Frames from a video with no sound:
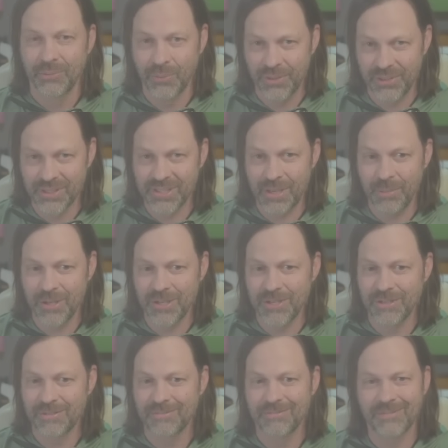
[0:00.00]
with this
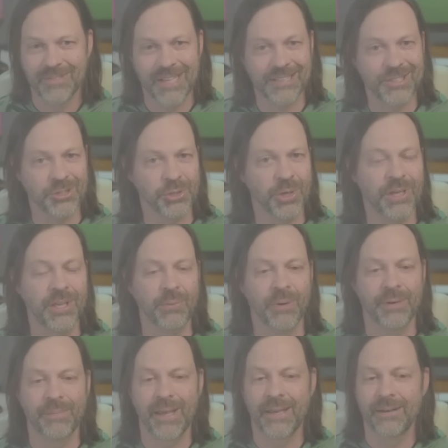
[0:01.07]
image? That's a tricky
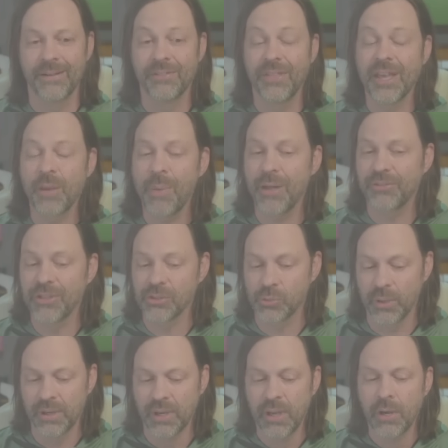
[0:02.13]
one, man. Think about
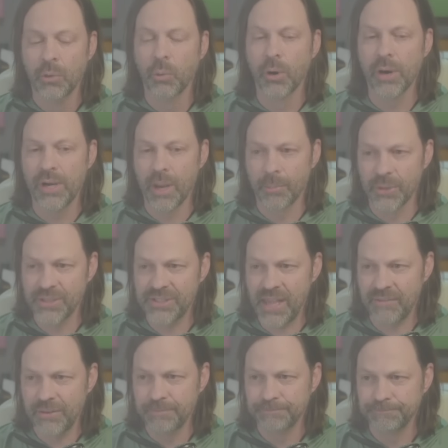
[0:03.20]
this one. We're at number
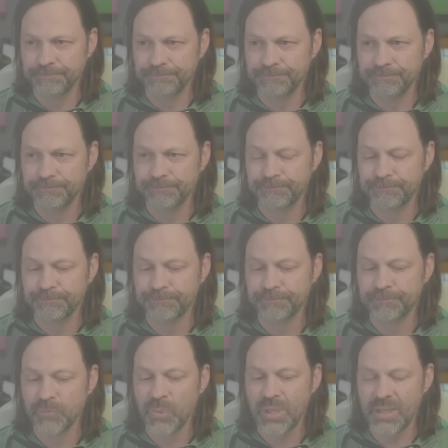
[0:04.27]
seven.
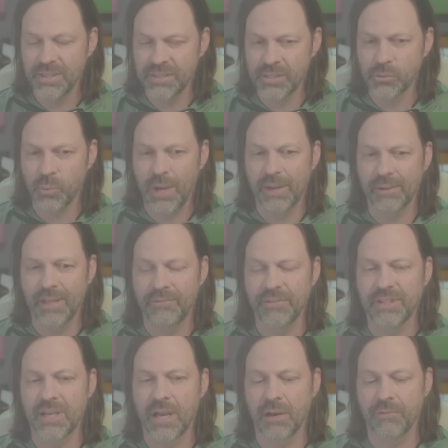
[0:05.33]
Is this wildlife
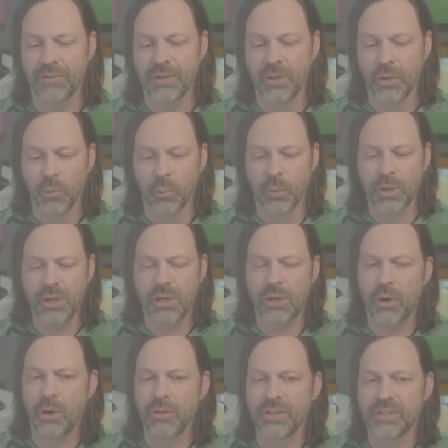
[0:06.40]
photography? We're going to
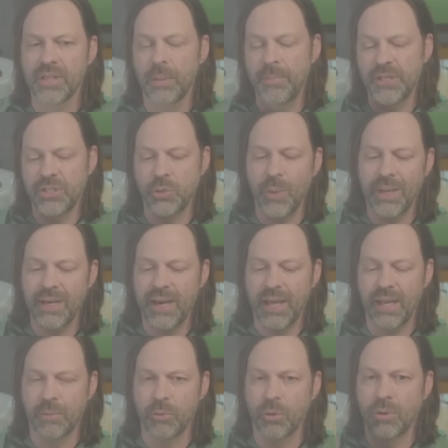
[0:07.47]
call this habituated
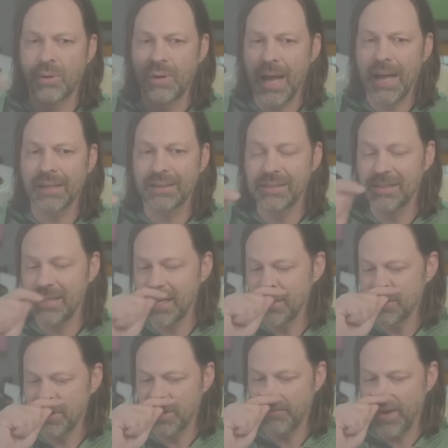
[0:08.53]
animal, highly
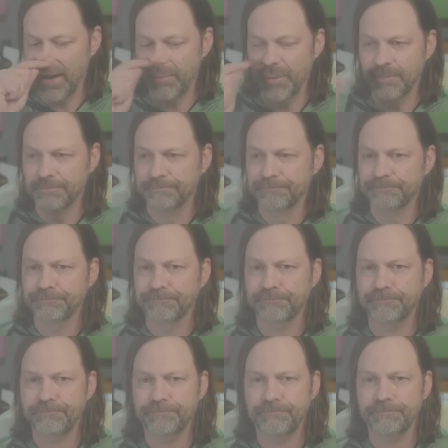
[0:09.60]
staged environment.
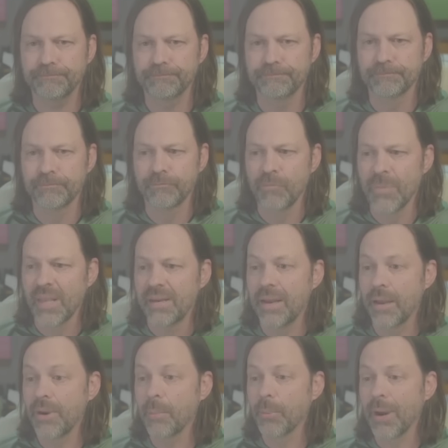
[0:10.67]

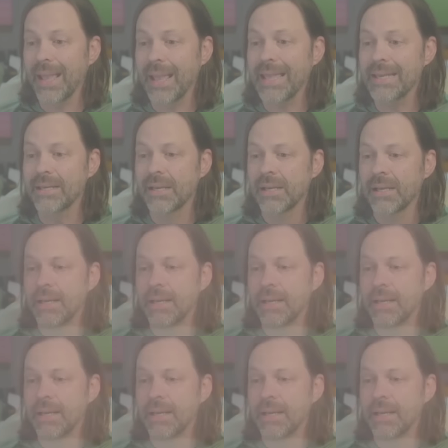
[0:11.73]
Now, number eight,